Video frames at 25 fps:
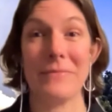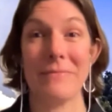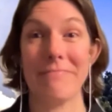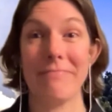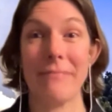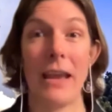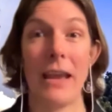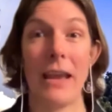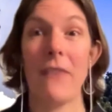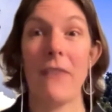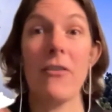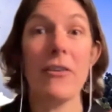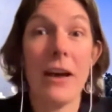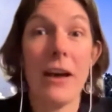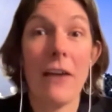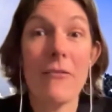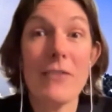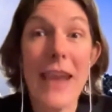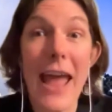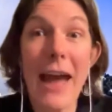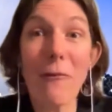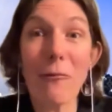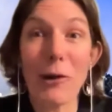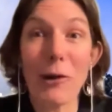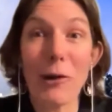of a
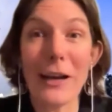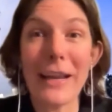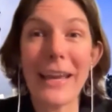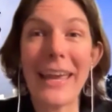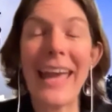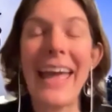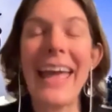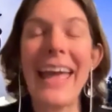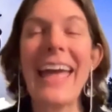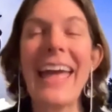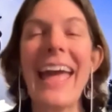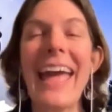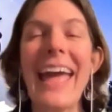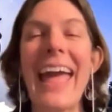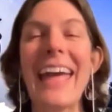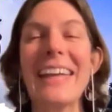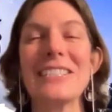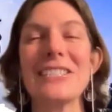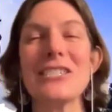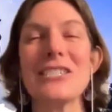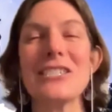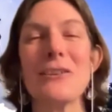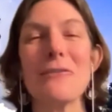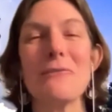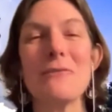network. And
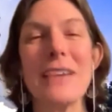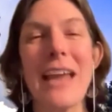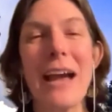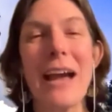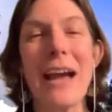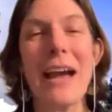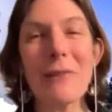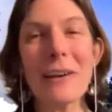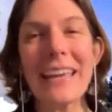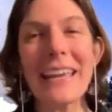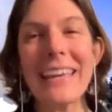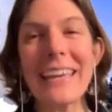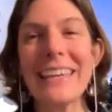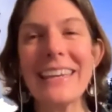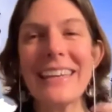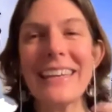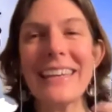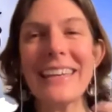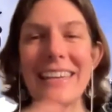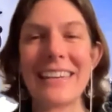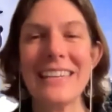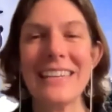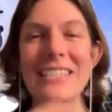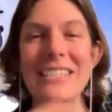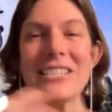so networking and
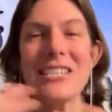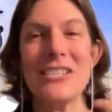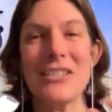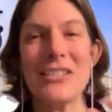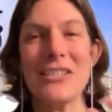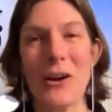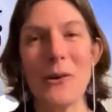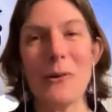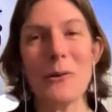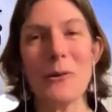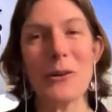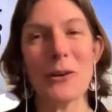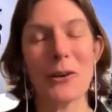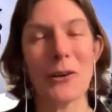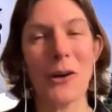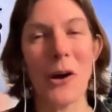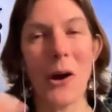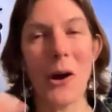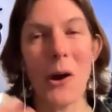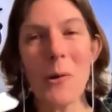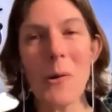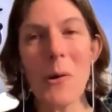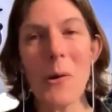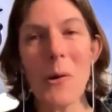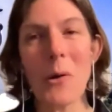getting to know your
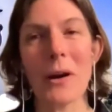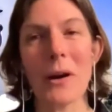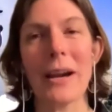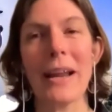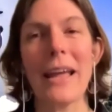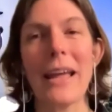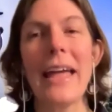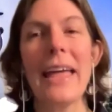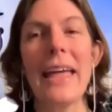cohort